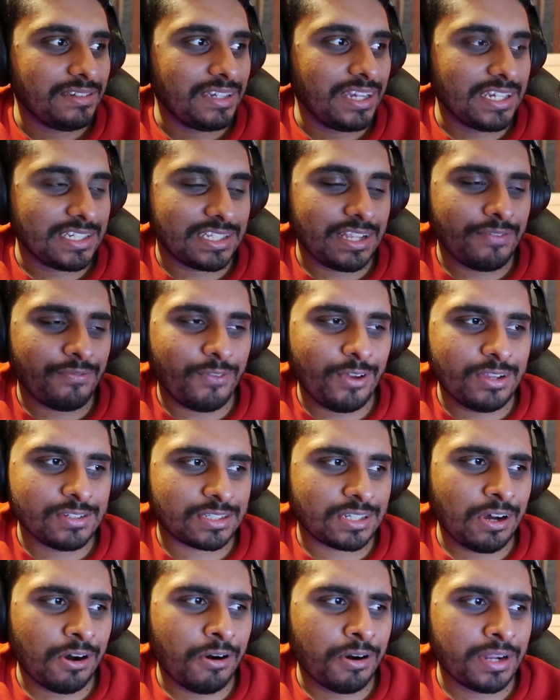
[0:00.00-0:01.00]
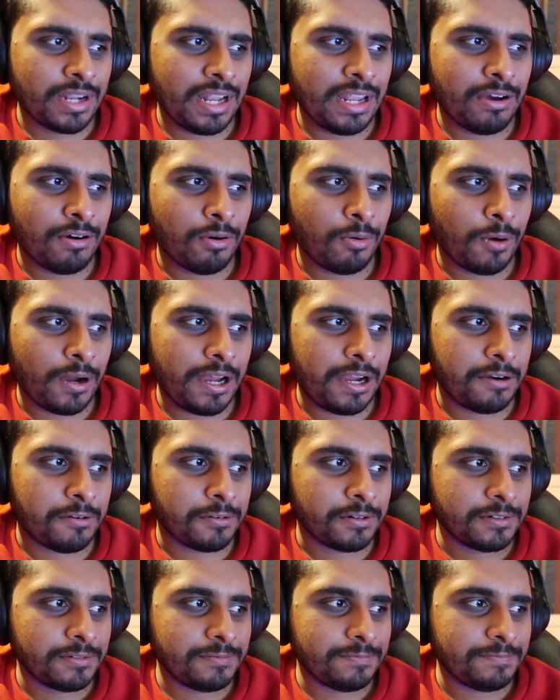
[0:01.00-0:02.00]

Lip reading: That's their first goal in a little while.